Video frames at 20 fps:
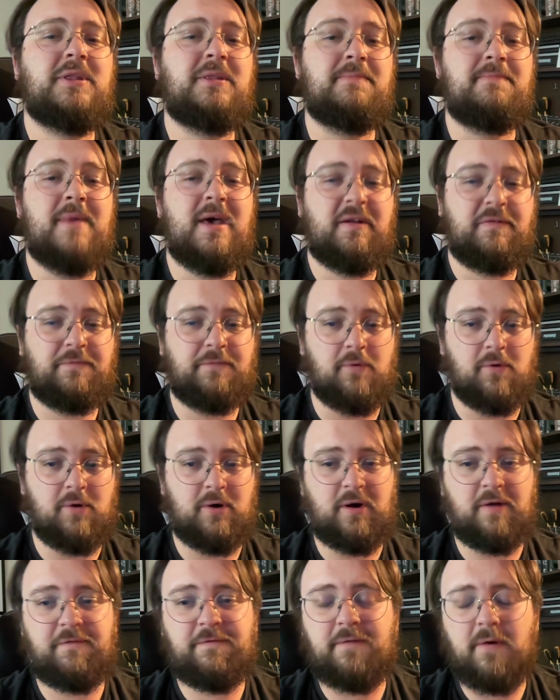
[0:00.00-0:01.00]
the
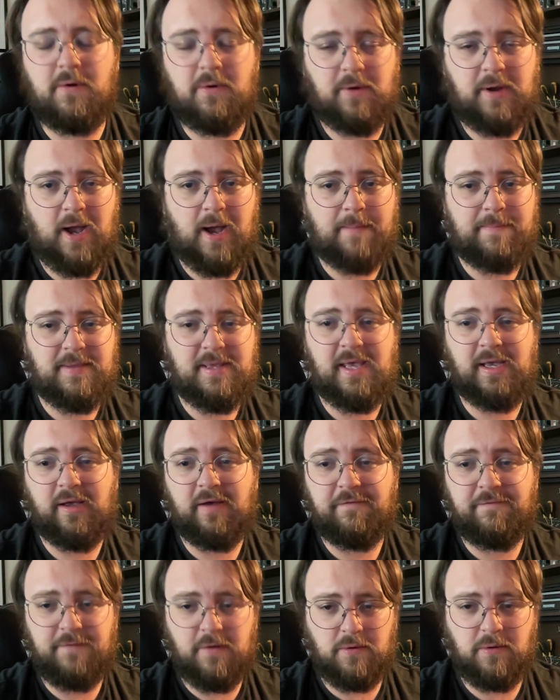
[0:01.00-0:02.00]
metaphor of photocopying
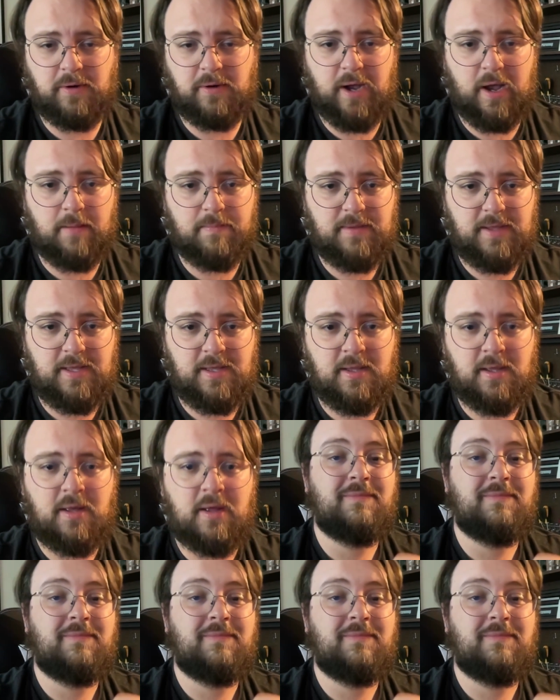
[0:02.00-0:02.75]
a photocopy.